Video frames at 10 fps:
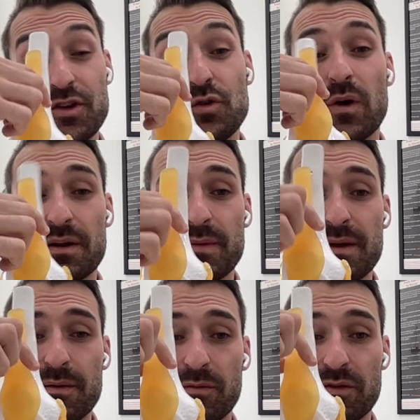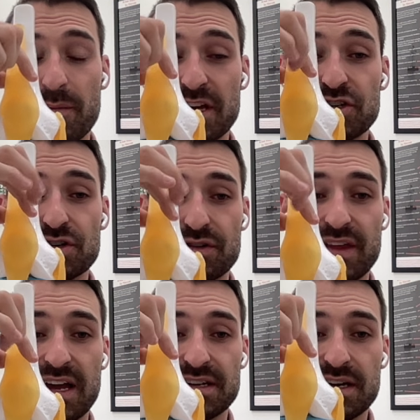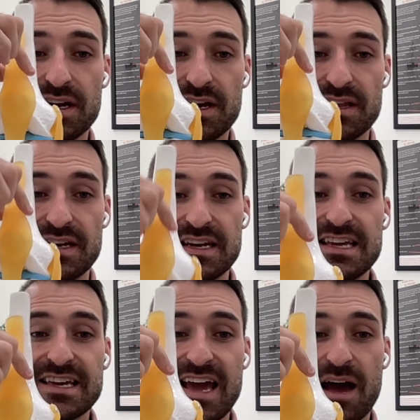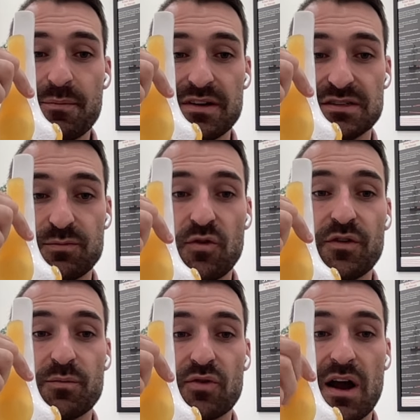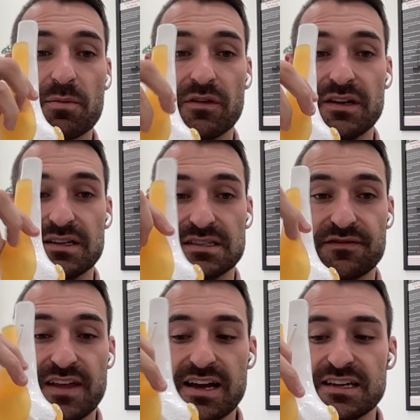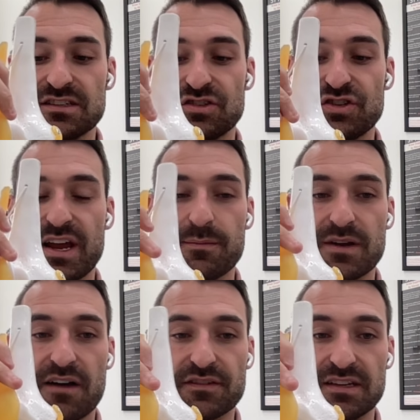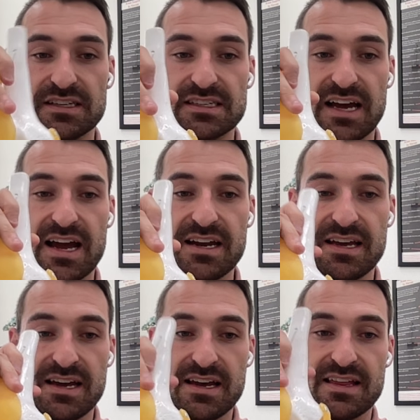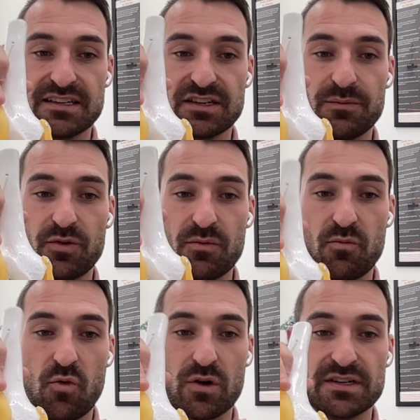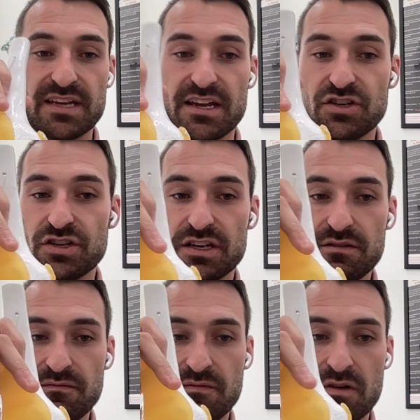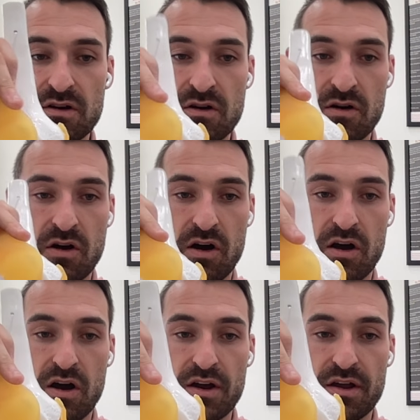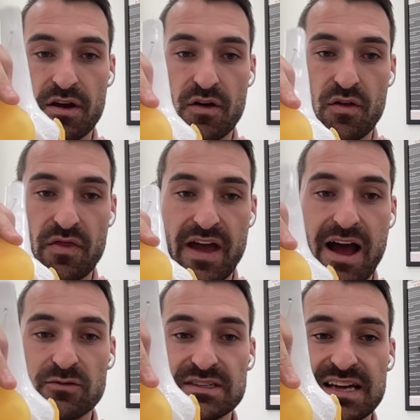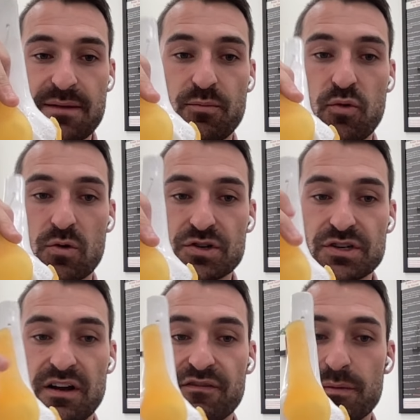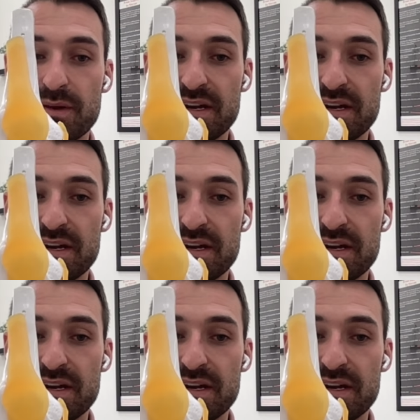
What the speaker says: you want to be able to make sure that the kneecap is moving properly, because if that gets jammed off to the side, that's going to put more tension on the outside portion of the